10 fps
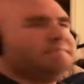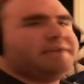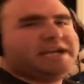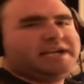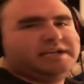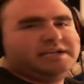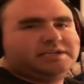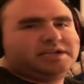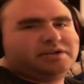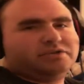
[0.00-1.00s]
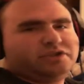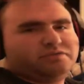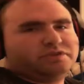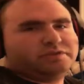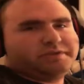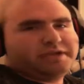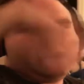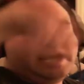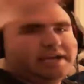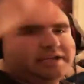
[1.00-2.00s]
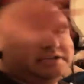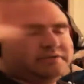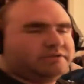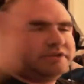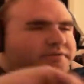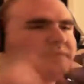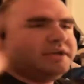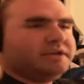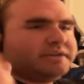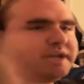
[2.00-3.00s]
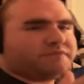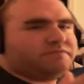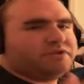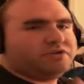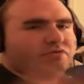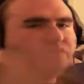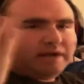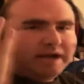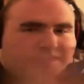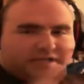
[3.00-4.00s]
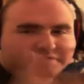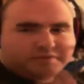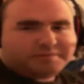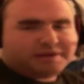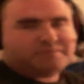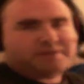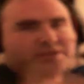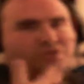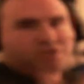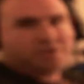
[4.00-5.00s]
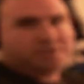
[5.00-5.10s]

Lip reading: know, the main title sequence that we get, etc, etc. That's really cool. I like the way, by the way, they